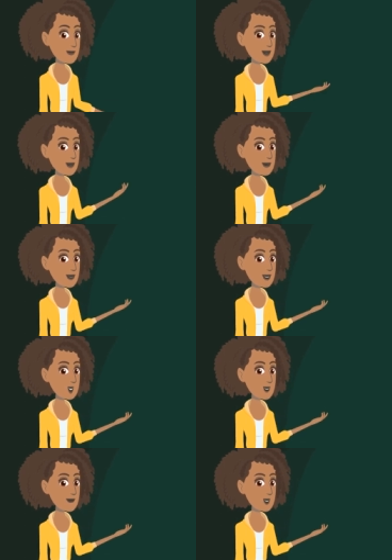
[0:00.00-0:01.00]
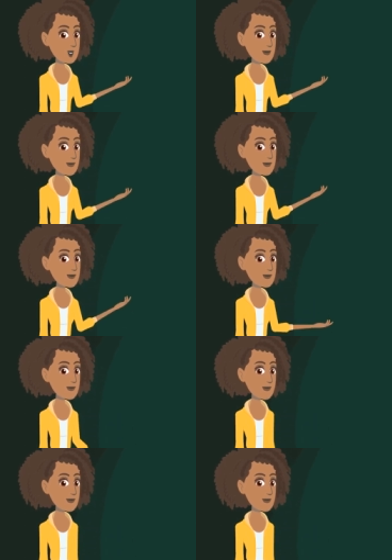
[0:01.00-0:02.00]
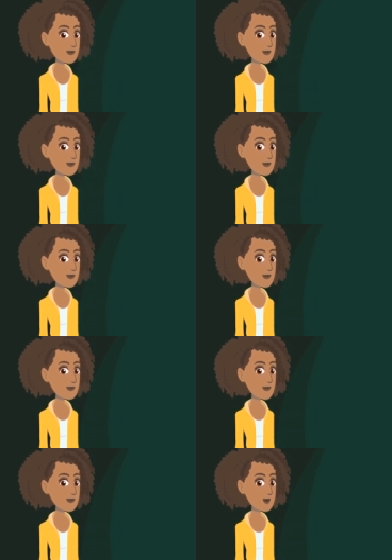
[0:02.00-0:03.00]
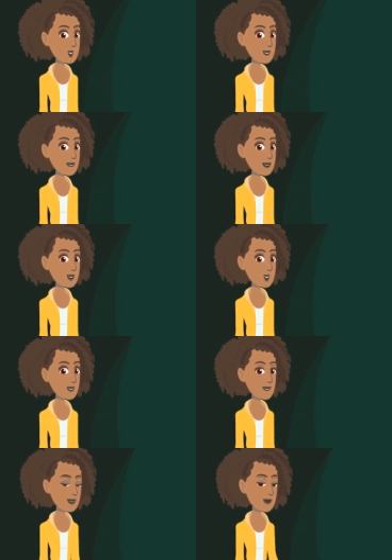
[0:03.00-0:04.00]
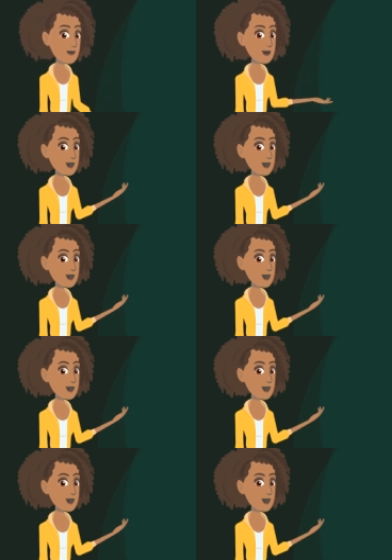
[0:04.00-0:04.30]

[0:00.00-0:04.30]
and that by changing our thoughts and beliefs, we can change our lives.